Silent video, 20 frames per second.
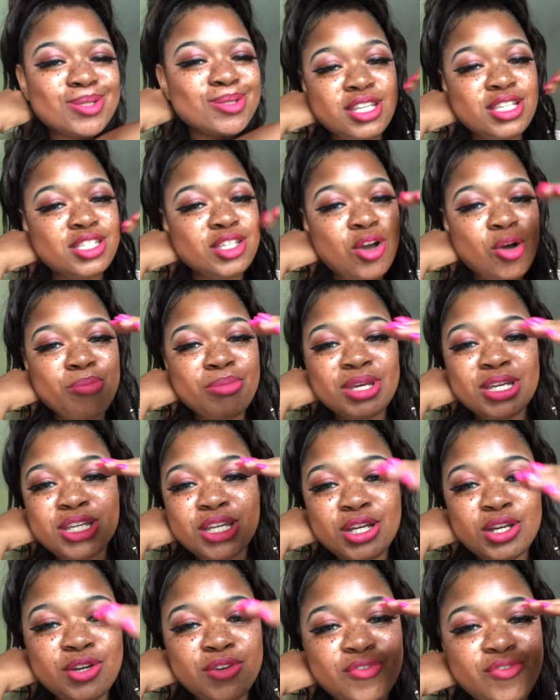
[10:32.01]
This is gonna be
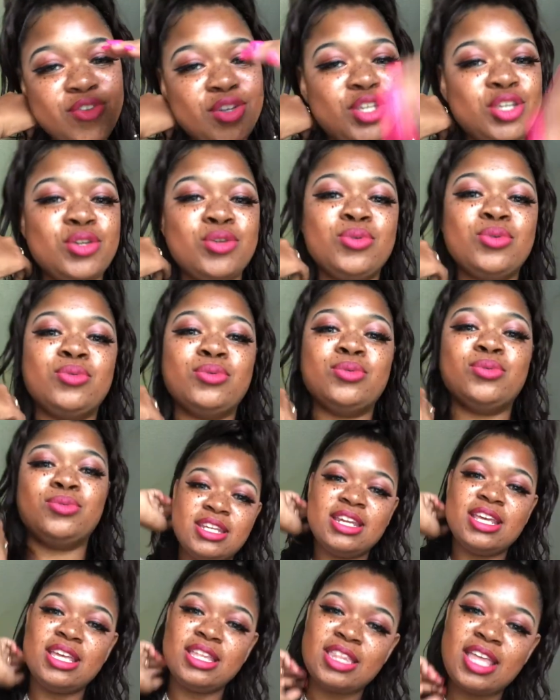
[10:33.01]
good for you. You
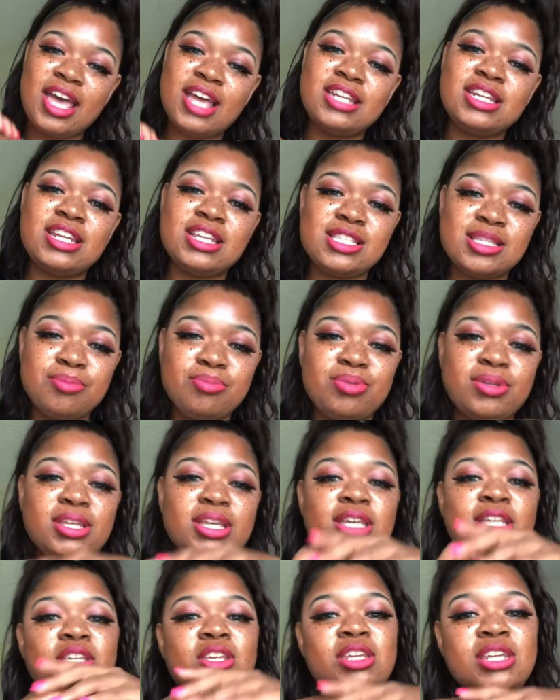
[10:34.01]
need that
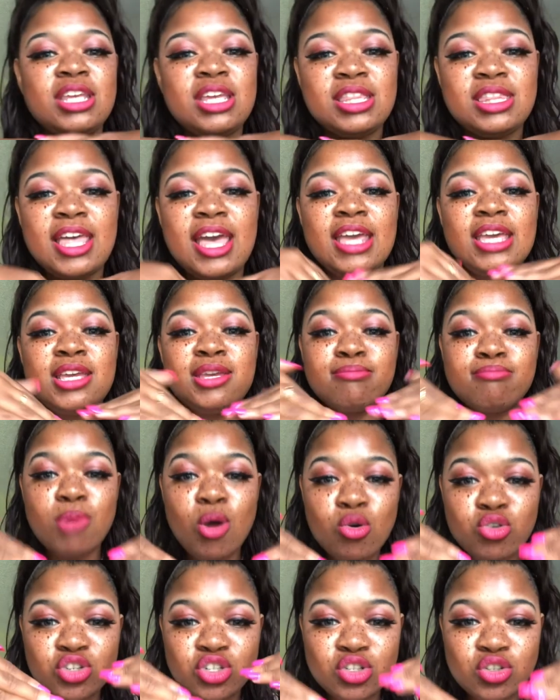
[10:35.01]
discipline. You need that
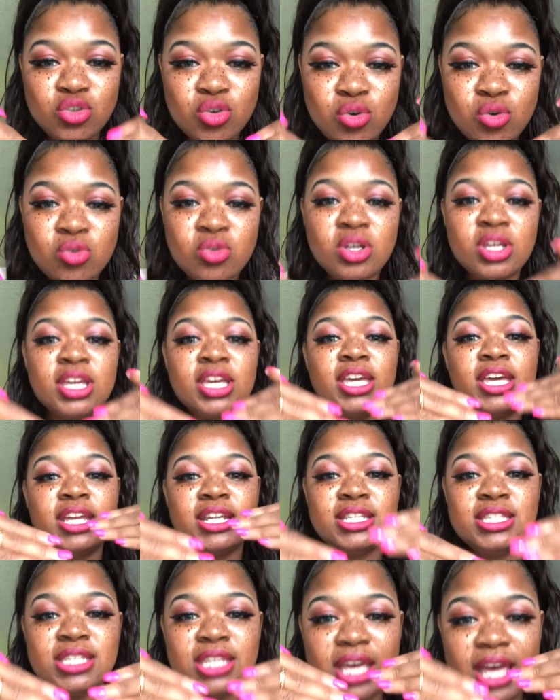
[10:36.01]
emotional
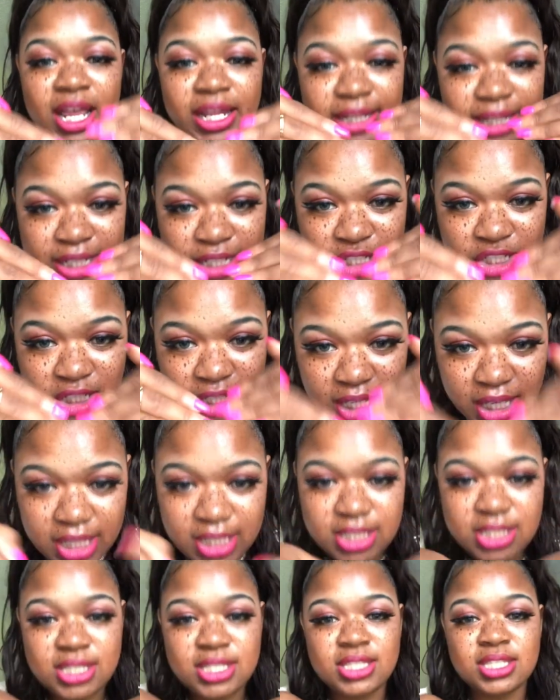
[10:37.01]

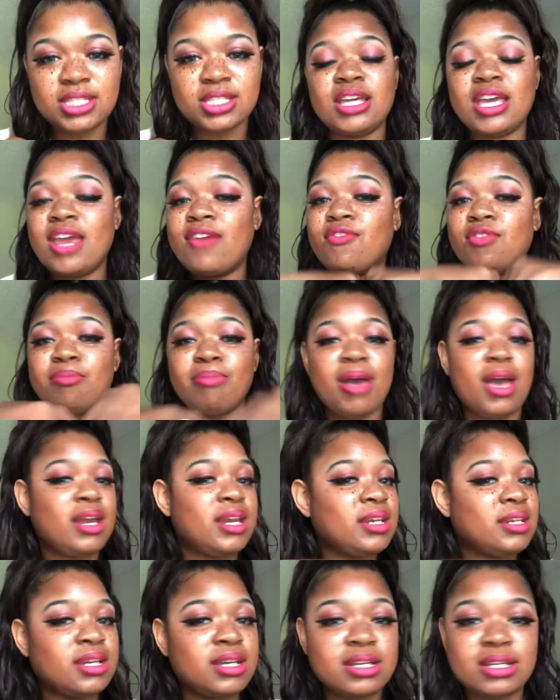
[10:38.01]
intelligence.
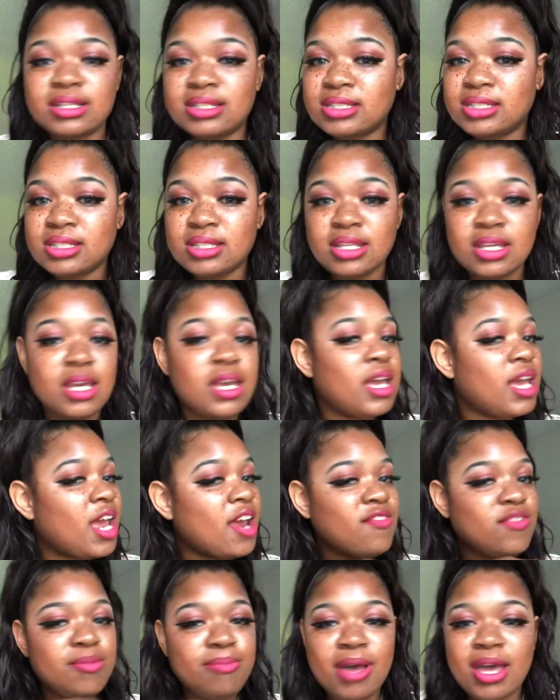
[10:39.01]
Everybody does.
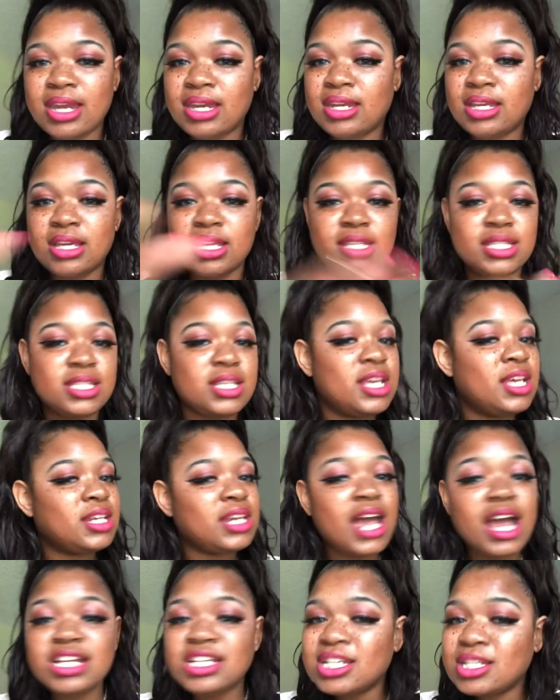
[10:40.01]
Everybody does.
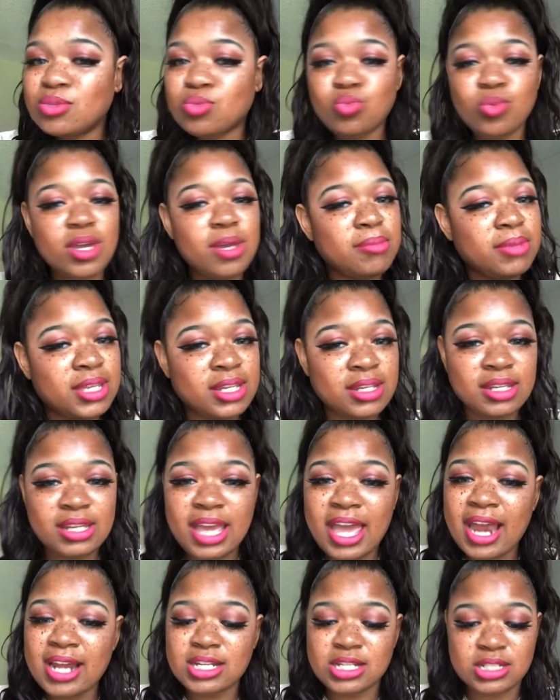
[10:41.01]
Not just women,
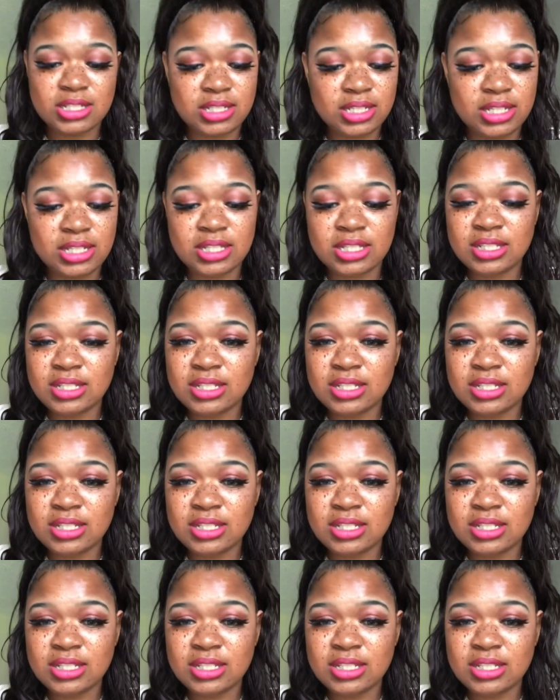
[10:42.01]
actually.